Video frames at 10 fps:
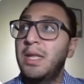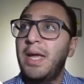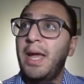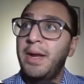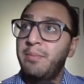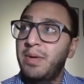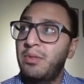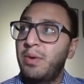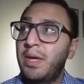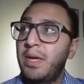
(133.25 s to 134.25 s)
And by the
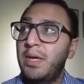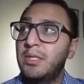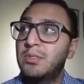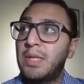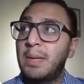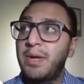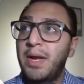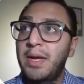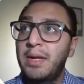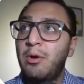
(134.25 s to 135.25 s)
way, it is type
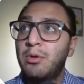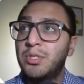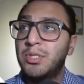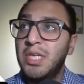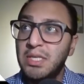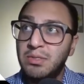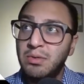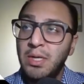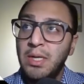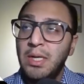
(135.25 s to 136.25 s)
ahead and auto suggest,
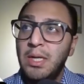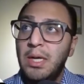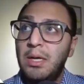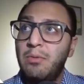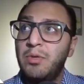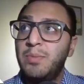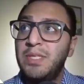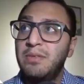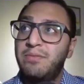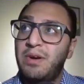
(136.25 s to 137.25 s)
which means
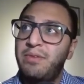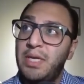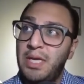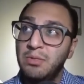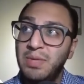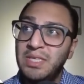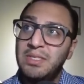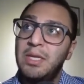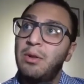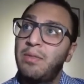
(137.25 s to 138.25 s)
if traffic is being
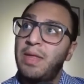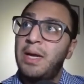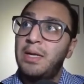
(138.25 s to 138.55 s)
seen on that,